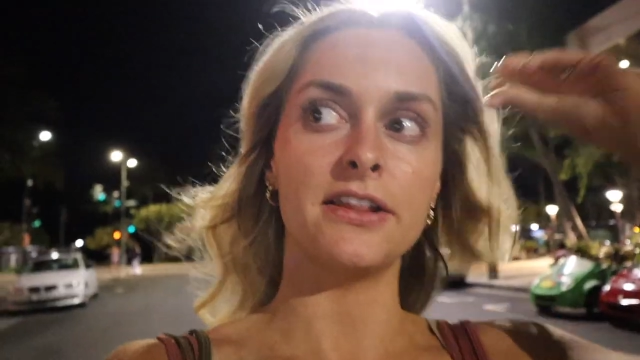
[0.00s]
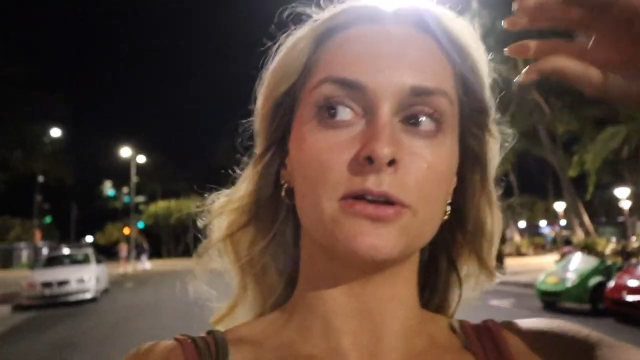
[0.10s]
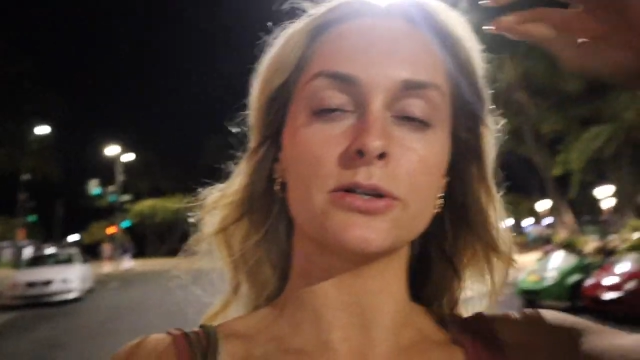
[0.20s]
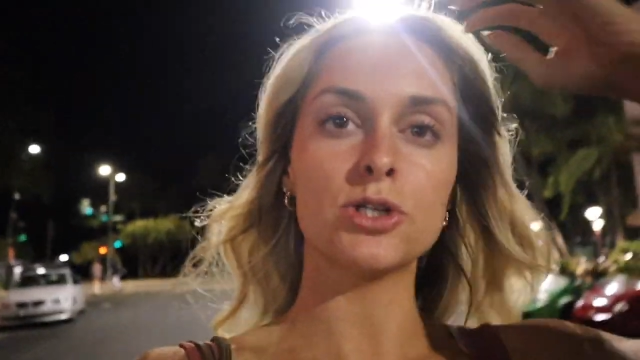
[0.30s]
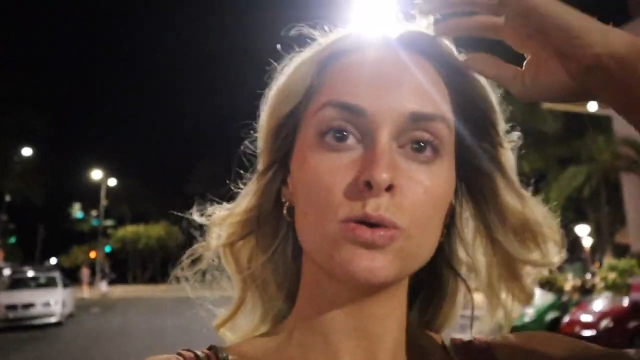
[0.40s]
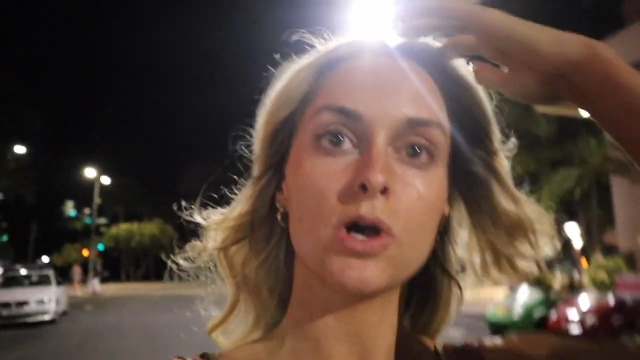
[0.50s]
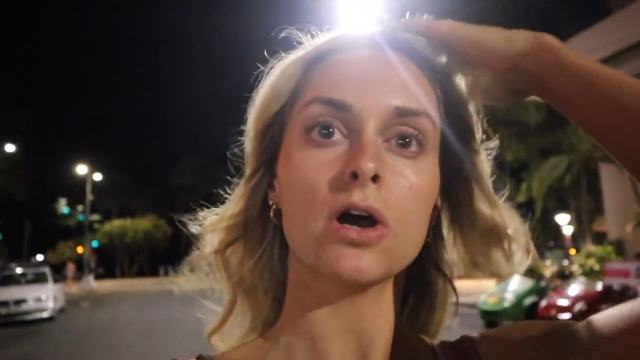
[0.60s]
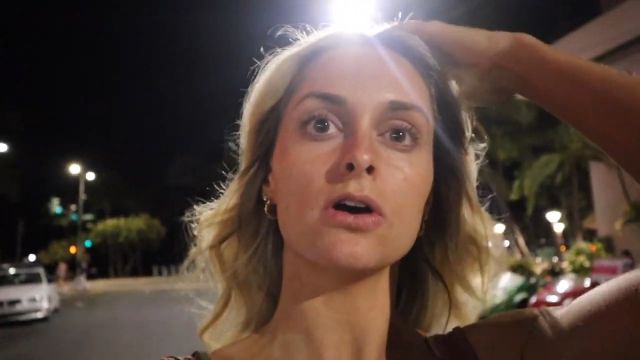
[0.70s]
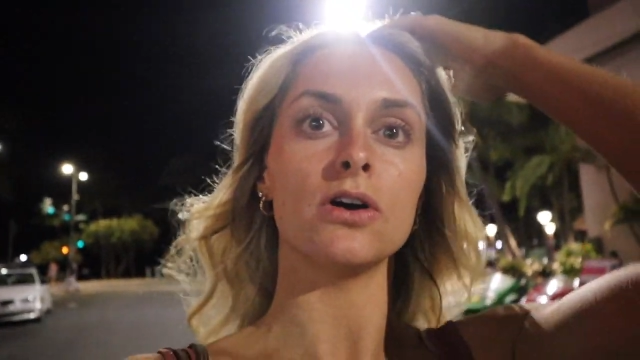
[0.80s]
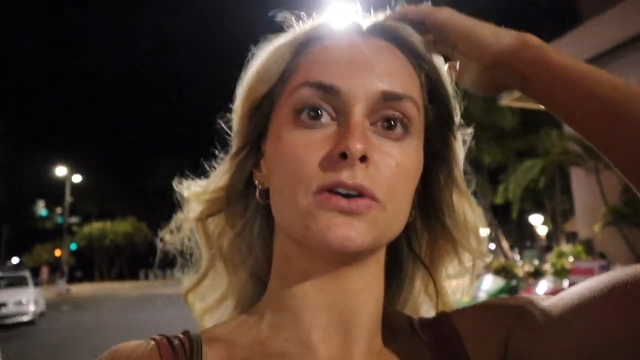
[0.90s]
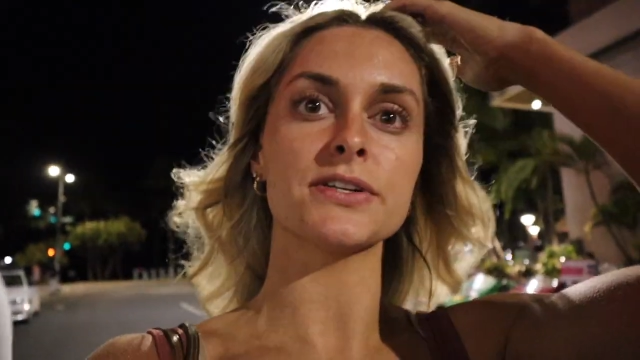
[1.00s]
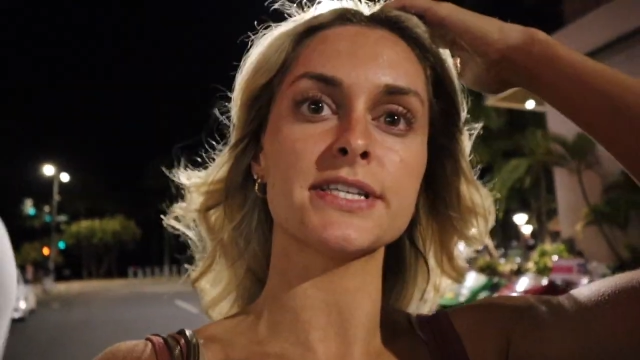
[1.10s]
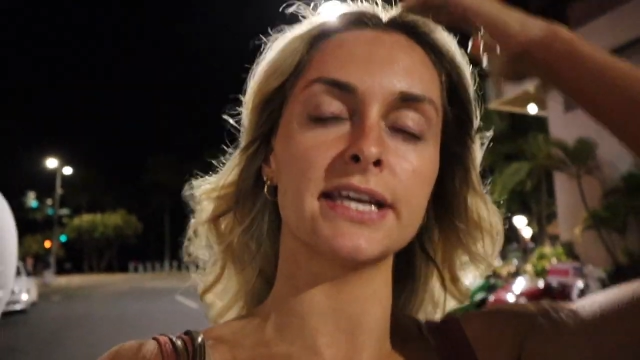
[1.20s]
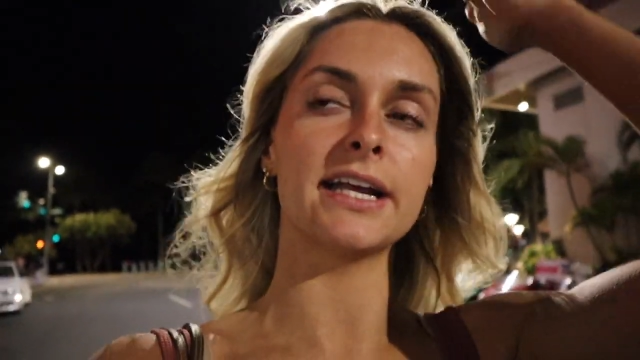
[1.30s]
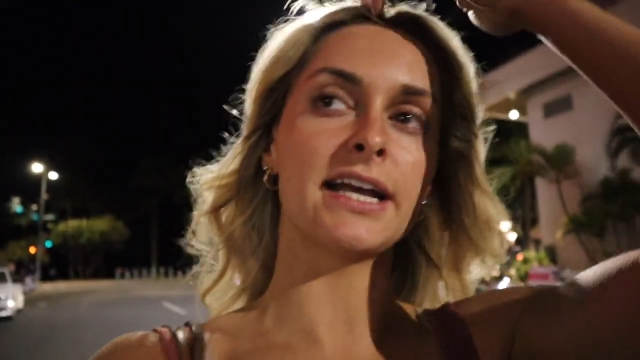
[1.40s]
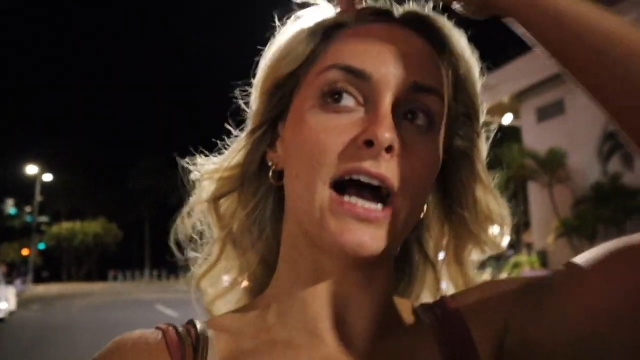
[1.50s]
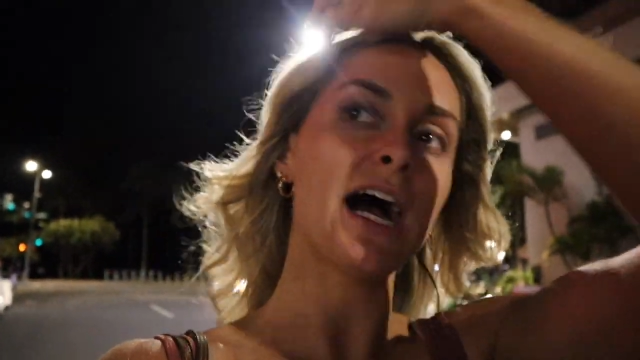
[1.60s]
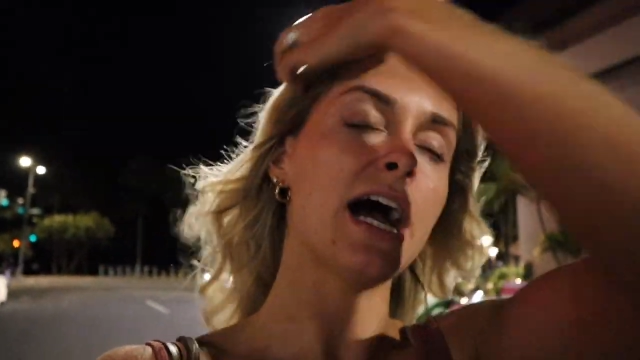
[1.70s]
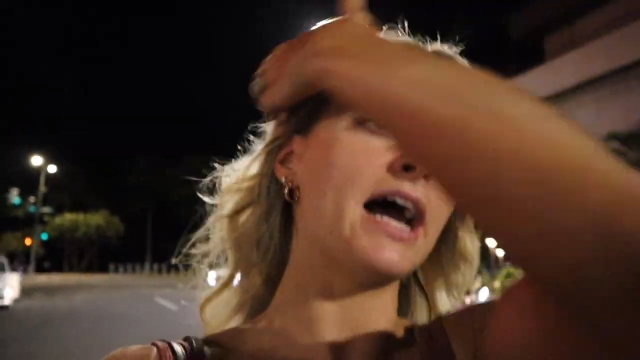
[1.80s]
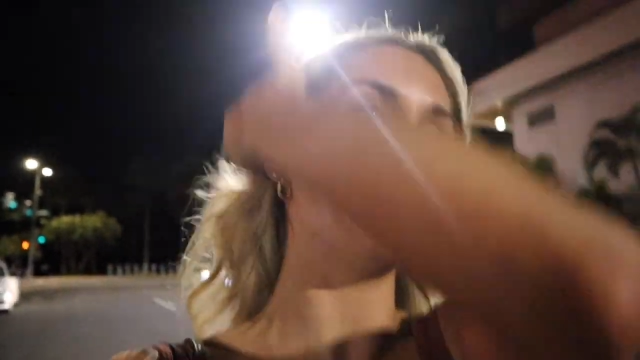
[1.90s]
And there were two girls and a
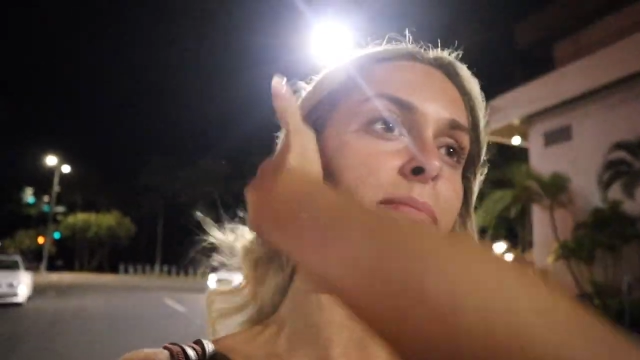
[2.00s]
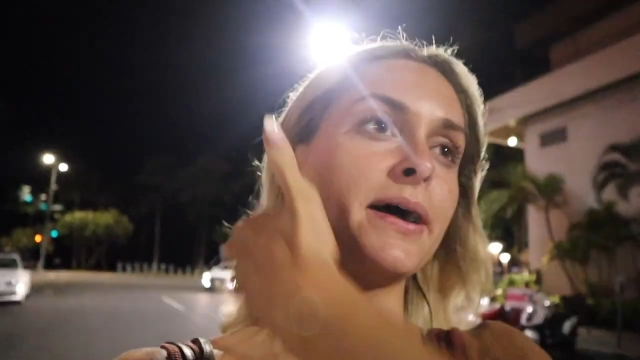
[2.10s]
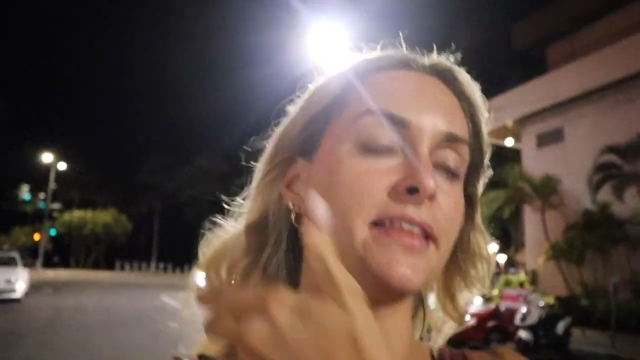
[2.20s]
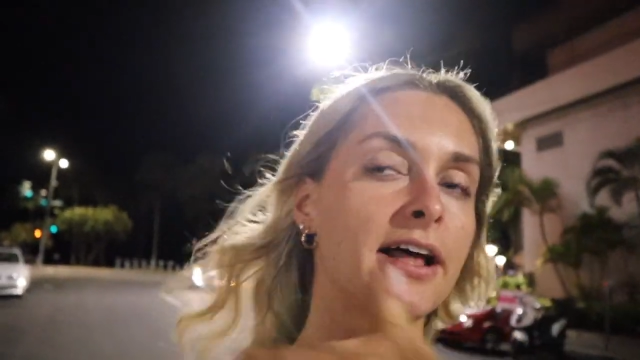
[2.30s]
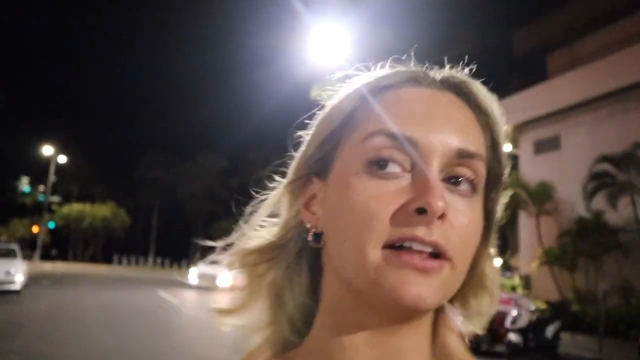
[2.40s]
guy by the